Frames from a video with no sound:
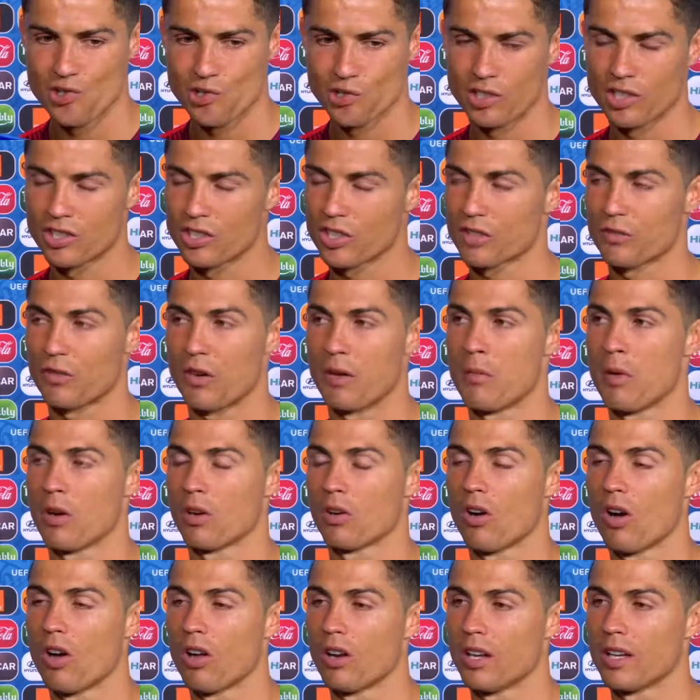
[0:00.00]
This is for my
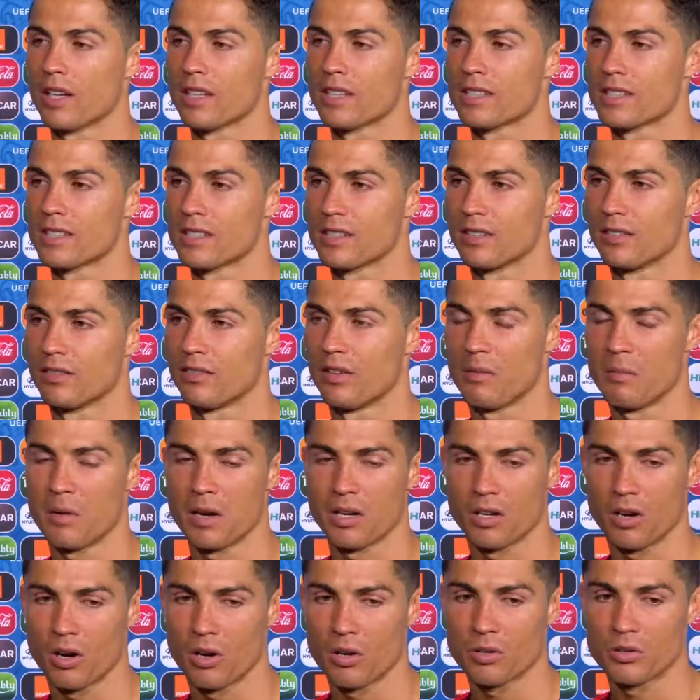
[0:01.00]
colleagues, for my
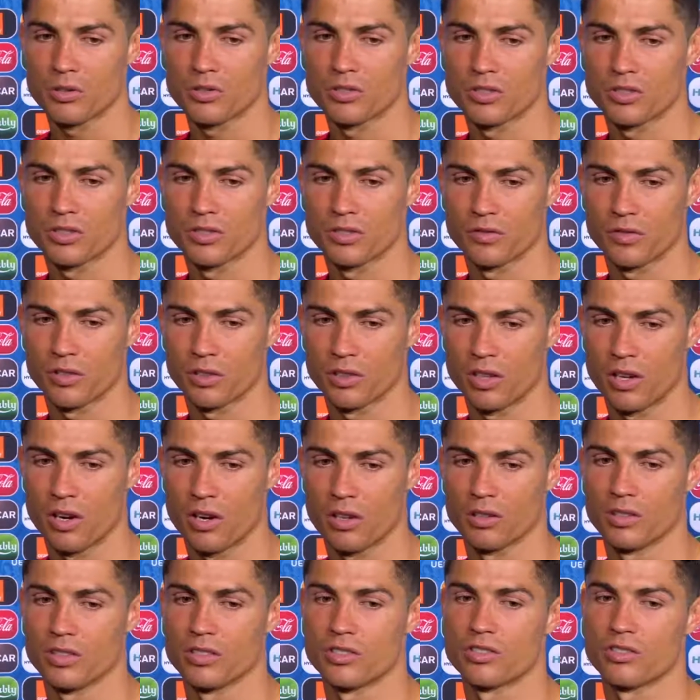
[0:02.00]
coach, for
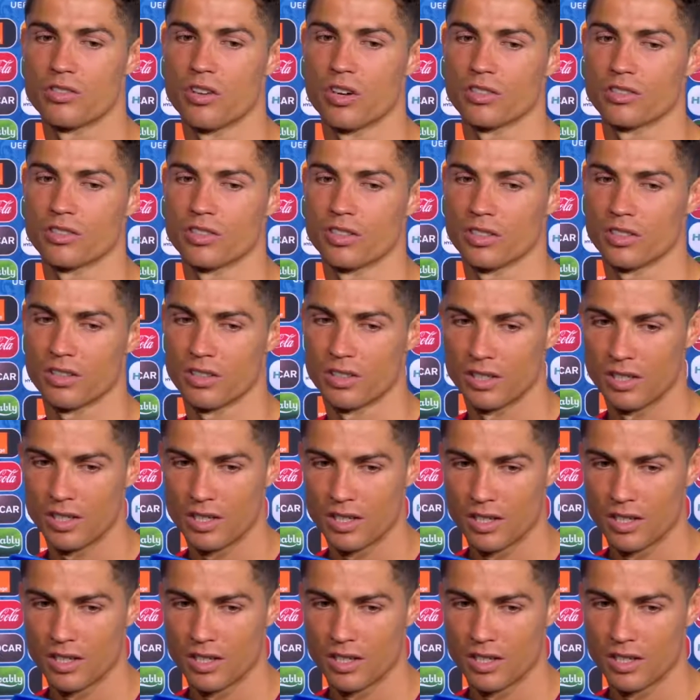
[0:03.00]
all the structure,